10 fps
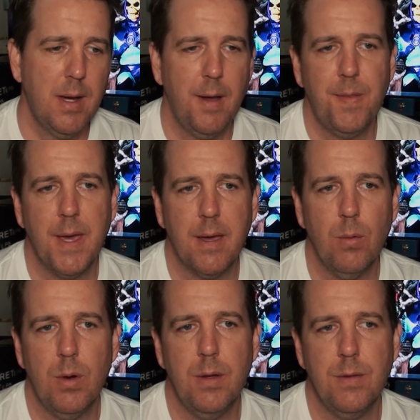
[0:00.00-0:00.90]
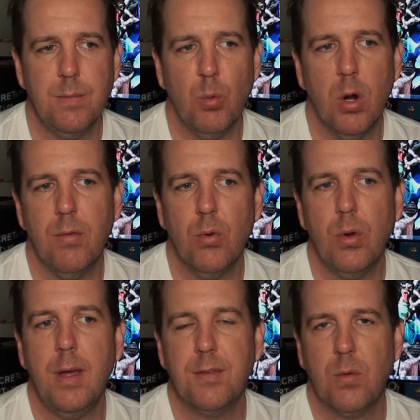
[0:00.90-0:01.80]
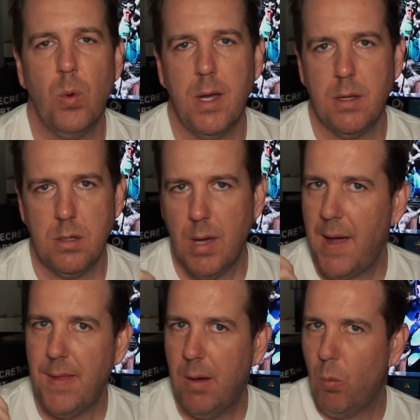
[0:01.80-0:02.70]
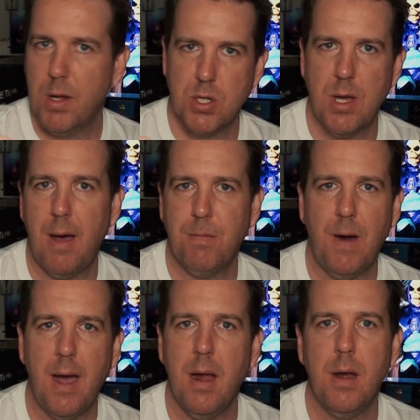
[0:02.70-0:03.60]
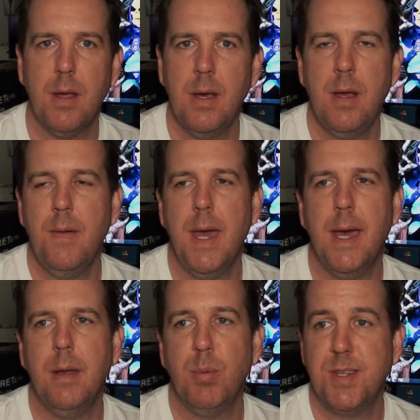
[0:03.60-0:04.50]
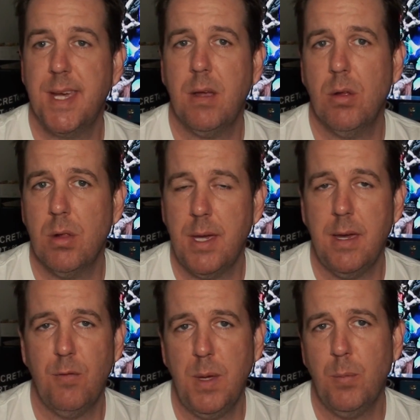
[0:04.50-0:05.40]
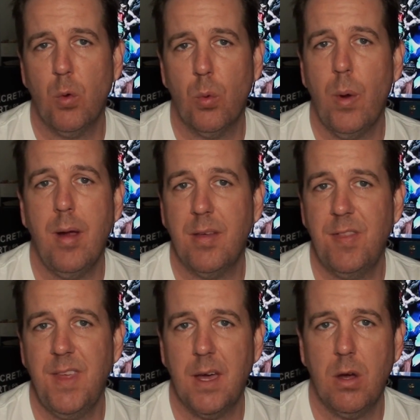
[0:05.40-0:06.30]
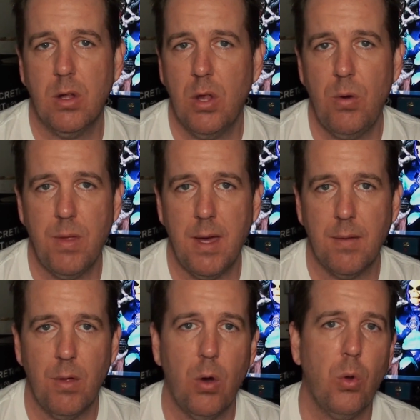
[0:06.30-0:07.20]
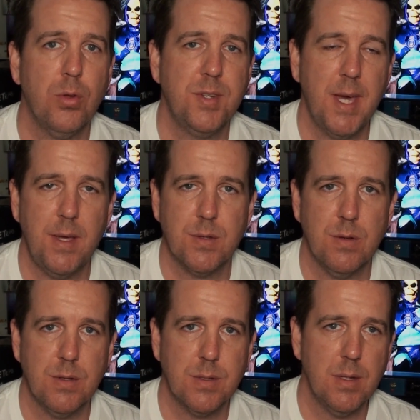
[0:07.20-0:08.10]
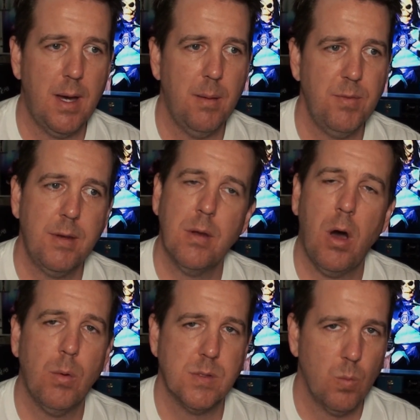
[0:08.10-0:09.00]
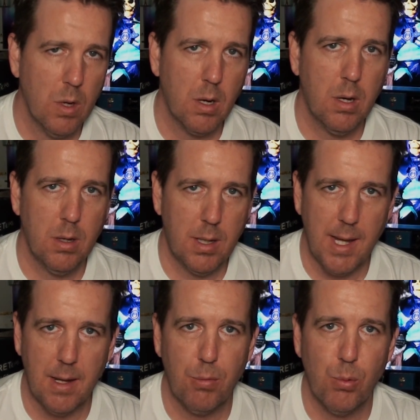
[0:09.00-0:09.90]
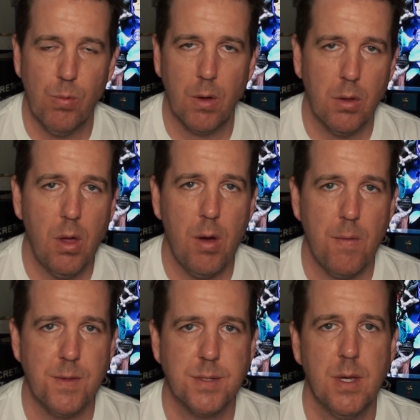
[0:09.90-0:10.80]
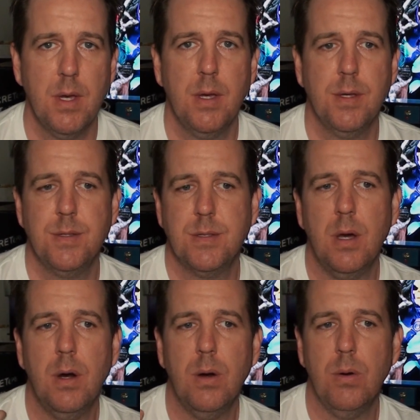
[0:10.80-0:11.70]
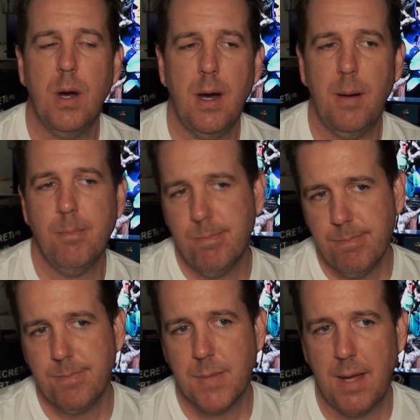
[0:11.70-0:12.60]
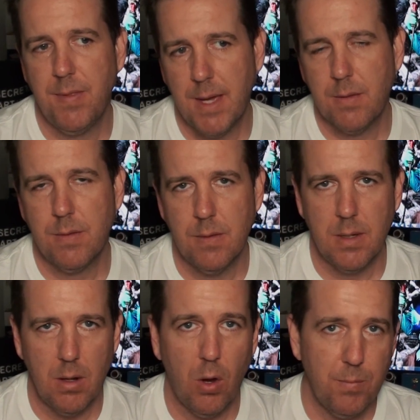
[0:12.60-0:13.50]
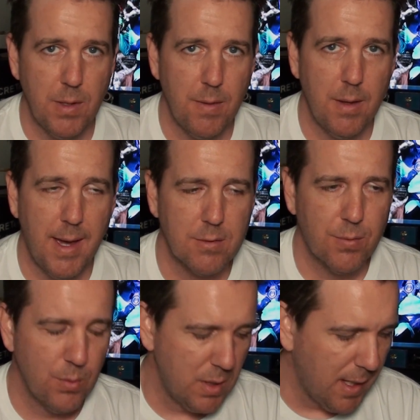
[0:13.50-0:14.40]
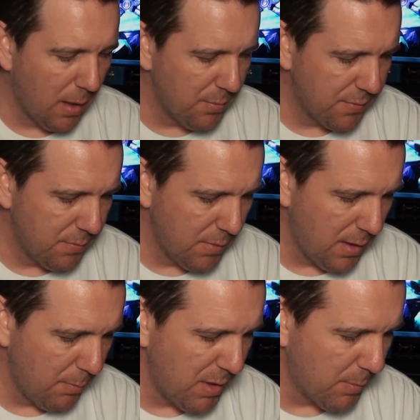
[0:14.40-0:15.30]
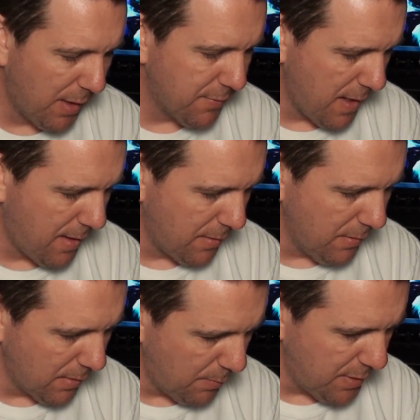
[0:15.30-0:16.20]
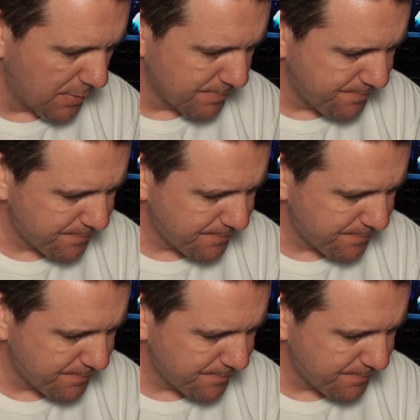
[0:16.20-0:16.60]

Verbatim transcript: I think it was more of a risk when you had that one shot fired, and particularly if people were wearing thick clothing, the older tasers um, didn't always work getting through the clothes. So um, I think you know, hopefully the X3 helps uh, minimize that a little bit.